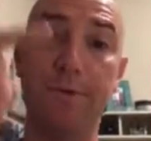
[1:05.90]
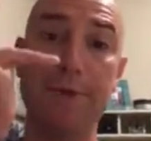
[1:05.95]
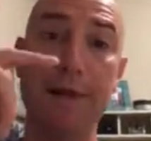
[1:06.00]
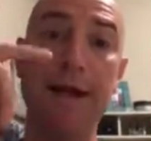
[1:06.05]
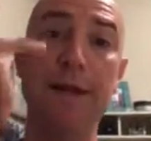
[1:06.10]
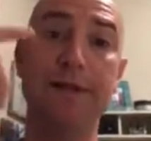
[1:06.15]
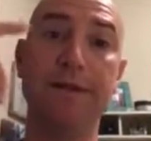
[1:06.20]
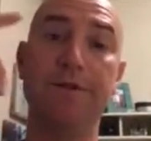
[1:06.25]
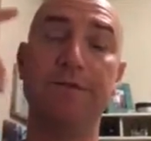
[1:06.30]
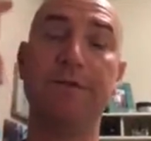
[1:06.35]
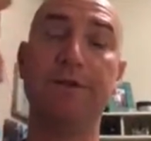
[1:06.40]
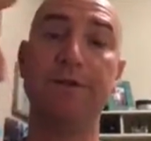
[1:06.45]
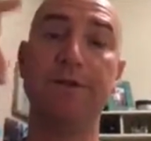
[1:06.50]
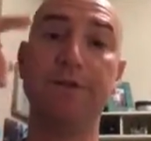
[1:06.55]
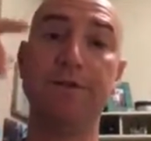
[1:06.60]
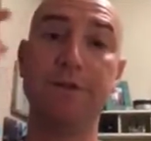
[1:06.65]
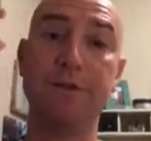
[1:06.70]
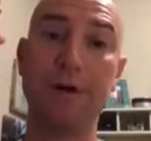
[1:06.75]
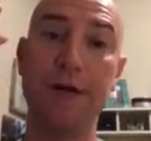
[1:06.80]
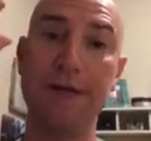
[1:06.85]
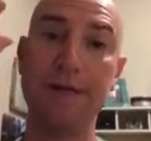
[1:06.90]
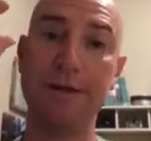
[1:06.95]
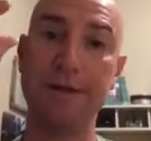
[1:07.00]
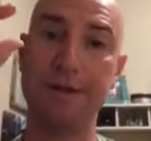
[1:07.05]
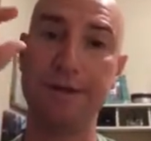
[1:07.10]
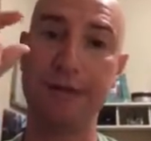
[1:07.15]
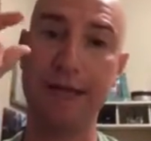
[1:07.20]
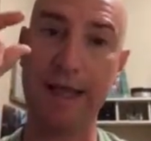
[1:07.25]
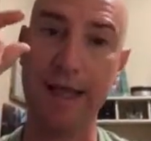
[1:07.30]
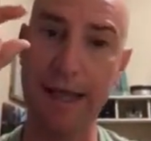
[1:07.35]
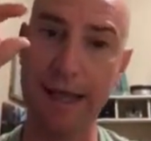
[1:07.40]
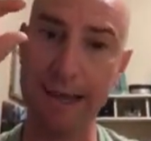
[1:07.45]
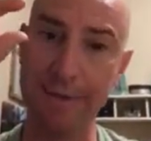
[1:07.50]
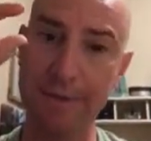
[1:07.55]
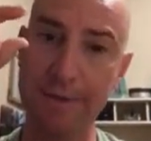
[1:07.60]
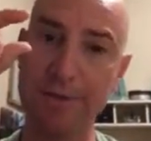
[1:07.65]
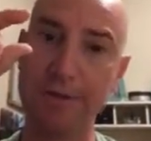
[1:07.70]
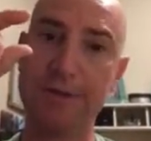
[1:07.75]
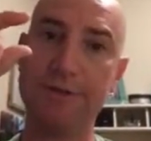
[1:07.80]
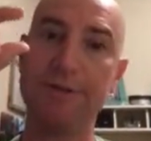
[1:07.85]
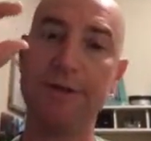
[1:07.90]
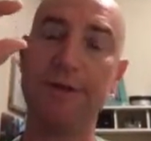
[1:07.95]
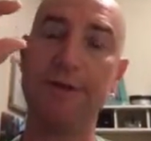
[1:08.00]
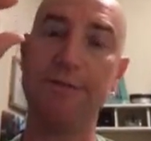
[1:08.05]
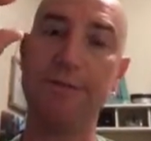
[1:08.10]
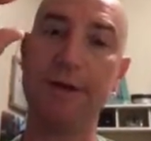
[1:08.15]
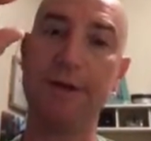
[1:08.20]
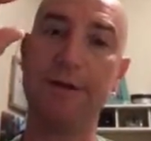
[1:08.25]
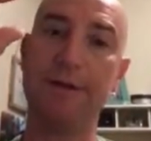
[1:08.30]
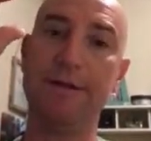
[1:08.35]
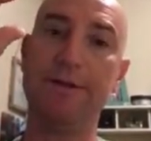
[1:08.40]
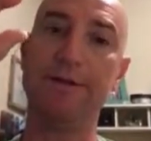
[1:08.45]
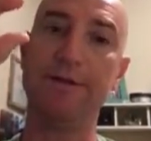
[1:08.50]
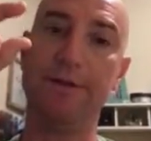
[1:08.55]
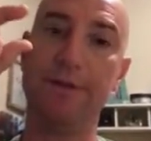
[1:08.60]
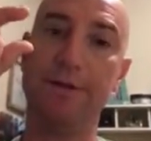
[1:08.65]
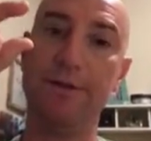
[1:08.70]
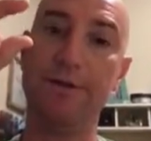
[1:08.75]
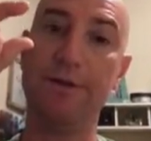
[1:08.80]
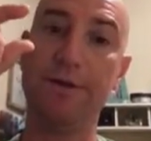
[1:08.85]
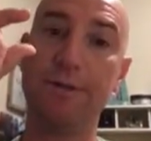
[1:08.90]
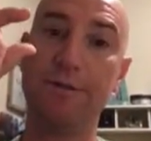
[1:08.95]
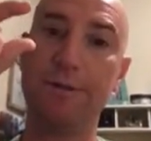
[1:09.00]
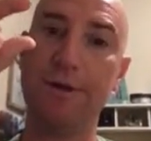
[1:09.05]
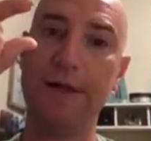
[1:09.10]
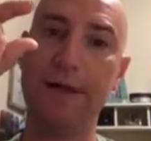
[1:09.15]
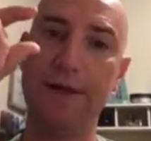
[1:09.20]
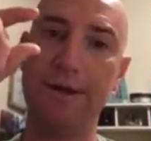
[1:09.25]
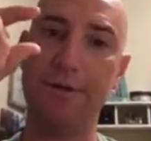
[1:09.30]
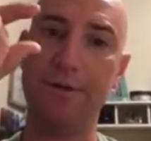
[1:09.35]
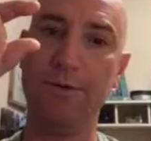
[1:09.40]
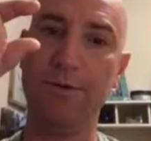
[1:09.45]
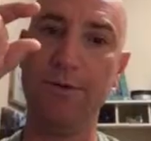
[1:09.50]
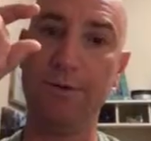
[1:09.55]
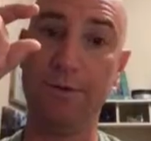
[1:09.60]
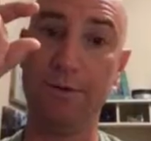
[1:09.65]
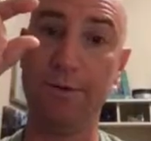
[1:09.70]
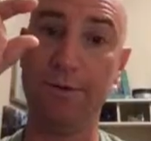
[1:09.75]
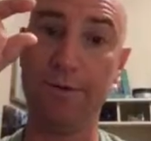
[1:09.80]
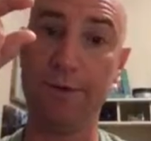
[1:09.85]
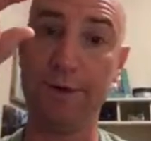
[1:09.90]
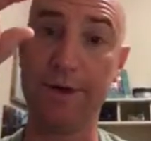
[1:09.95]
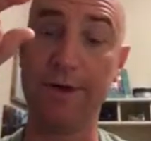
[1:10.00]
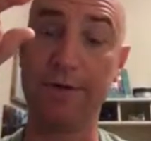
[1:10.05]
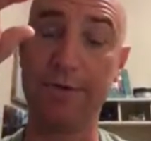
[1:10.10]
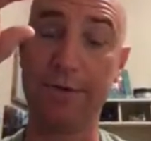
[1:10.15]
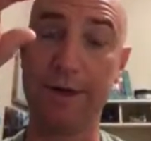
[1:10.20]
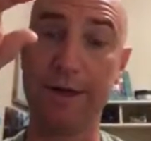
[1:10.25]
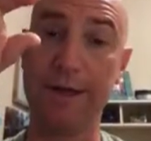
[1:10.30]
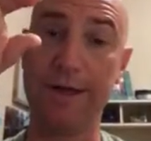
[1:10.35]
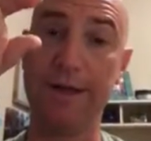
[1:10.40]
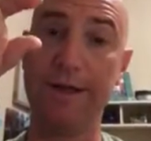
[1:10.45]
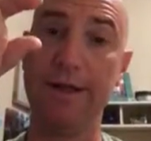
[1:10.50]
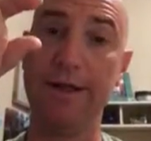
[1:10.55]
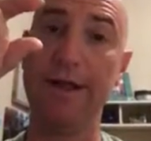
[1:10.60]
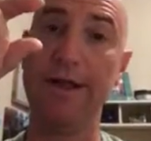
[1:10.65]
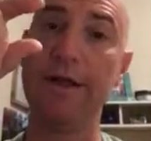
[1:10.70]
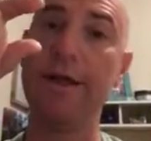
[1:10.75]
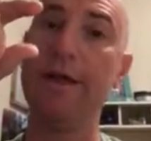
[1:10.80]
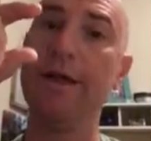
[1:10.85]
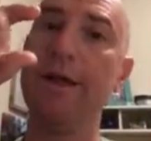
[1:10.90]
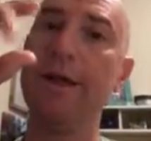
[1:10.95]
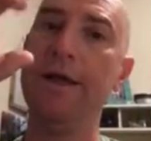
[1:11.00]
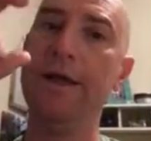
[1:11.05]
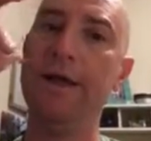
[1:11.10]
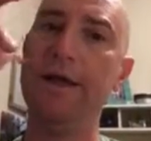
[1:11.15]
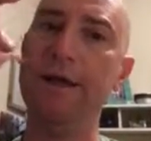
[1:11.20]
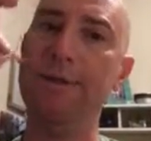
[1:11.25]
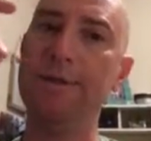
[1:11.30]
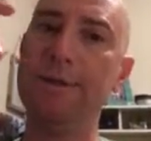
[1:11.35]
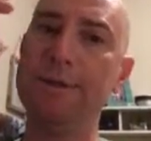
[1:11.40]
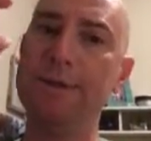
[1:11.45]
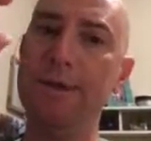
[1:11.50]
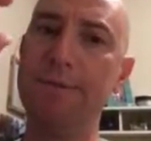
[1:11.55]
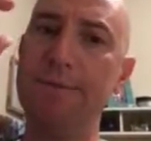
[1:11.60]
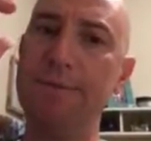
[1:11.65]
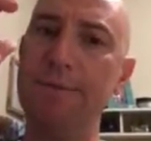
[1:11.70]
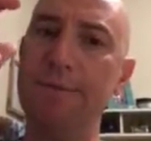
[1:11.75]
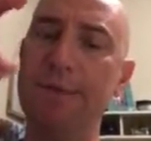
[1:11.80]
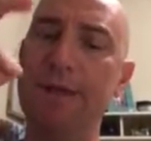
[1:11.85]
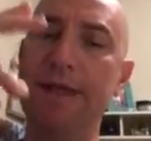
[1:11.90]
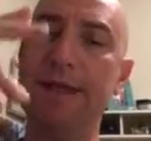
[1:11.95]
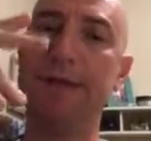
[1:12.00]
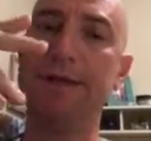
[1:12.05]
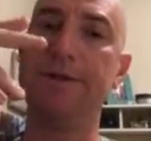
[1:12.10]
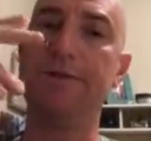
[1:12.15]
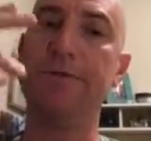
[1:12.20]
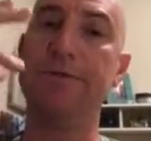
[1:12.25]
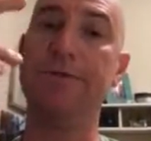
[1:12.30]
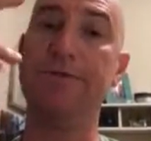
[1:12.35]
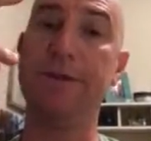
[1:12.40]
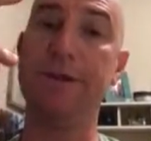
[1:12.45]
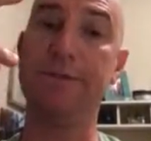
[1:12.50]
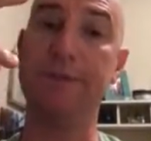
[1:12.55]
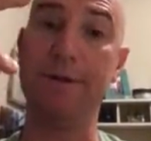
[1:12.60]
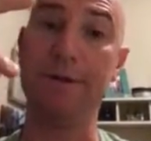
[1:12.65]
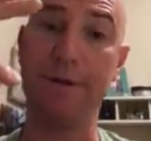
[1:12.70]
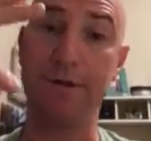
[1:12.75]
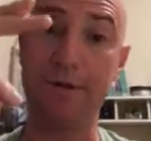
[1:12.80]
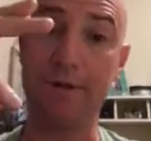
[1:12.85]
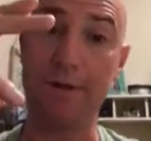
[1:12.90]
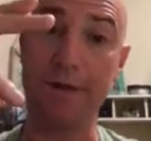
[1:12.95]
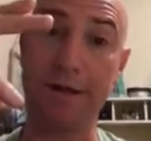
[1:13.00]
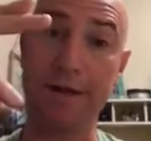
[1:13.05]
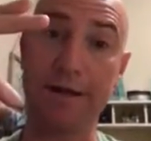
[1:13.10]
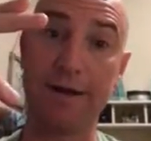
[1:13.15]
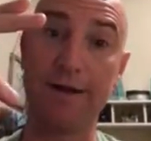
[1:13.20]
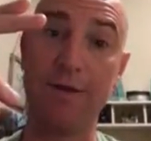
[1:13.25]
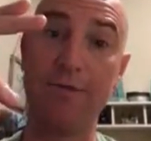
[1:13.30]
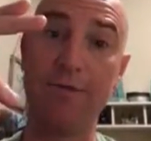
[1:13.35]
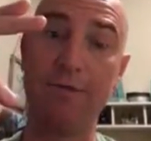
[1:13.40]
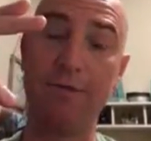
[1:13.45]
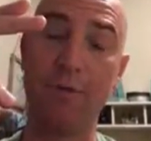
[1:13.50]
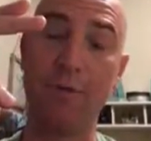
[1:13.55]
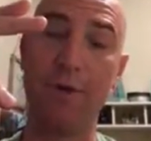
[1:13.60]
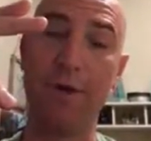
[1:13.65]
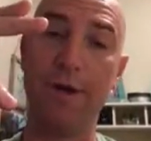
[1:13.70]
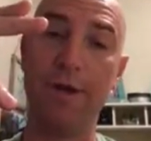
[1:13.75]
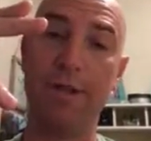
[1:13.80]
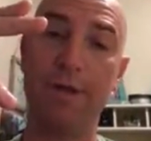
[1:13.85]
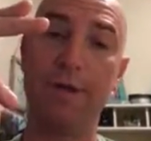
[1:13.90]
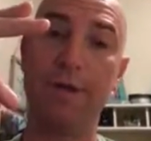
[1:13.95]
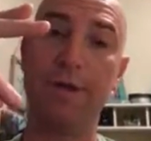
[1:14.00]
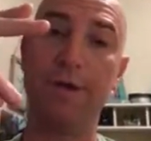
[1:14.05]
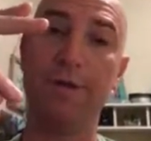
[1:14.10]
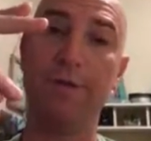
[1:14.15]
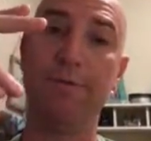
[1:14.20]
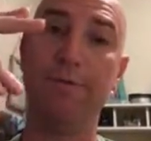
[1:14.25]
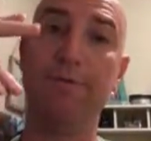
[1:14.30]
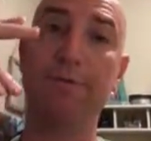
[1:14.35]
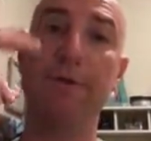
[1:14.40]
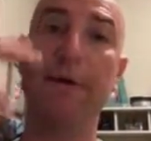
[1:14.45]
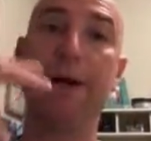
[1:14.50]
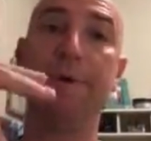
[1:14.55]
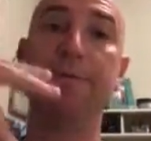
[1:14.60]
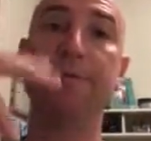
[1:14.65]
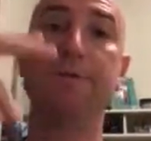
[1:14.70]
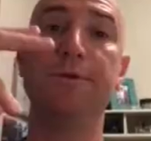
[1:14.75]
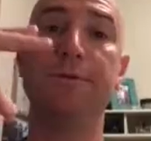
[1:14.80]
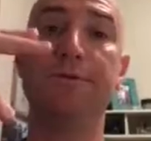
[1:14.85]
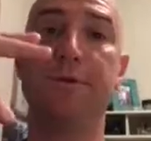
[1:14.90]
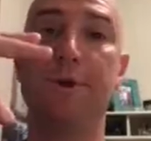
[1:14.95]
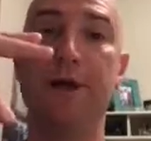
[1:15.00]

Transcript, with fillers: repetitive. You know, you're trying to hammer this fundamental in so that you can apply it over and over and over again. But some people, when they get to a fundamental that they're not comfortable with, will come to a